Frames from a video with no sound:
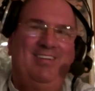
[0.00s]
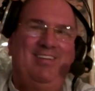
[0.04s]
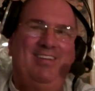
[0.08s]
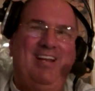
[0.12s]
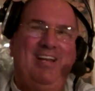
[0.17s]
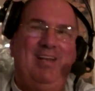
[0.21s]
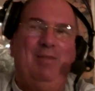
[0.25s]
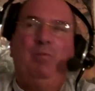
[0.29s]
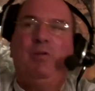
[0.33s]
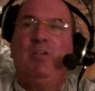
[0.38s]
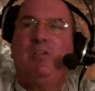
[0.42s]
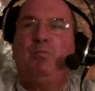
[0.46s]

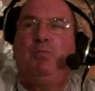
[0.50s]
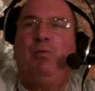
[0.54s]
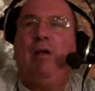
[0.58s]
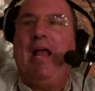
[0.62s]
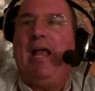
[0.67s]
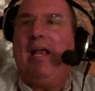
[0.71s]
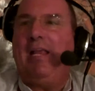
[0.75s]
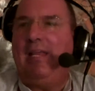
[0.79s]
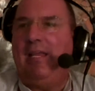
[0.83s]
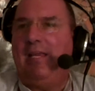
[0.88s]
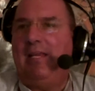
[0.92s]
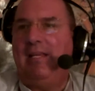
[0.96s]
And he was
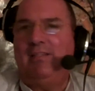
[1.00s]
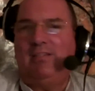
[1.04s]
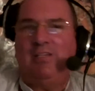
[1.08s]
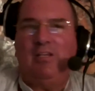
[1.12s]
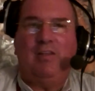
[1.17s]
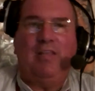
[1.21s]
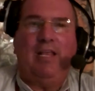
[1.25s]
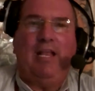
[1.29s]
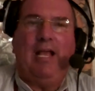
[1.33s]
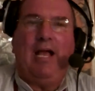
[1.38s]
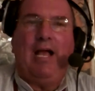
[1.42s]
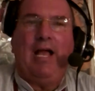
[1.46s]
bragging to
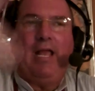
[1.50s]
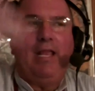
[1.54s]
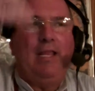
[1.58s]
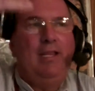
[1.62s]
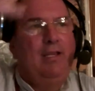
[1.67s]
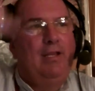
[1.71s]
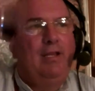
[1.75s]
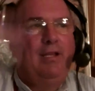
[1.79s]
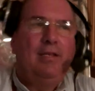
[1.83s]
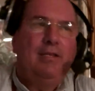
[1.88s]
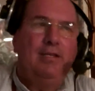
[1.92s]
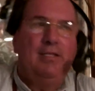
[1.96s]
the guy,
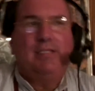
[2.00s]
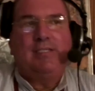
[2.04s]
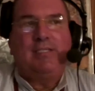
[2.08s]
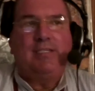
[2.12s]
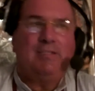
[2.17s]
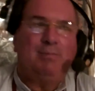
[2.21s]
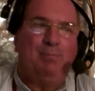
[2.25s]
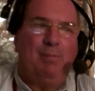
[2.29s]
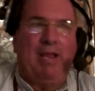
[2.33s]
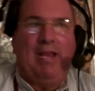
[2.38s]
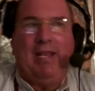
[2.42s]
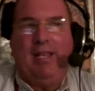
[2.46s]
"This
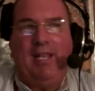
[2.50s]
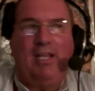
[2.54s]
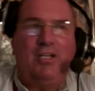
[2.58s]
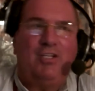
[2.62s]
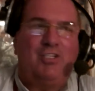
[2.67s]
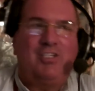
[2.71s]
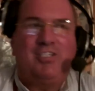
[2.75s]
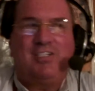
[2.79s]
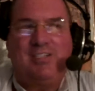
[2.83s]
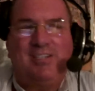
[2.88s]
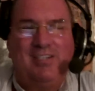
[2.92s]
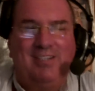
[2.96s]
is my
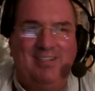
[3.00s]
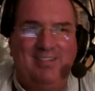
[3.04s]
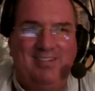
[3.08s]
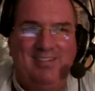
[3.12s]
lunch."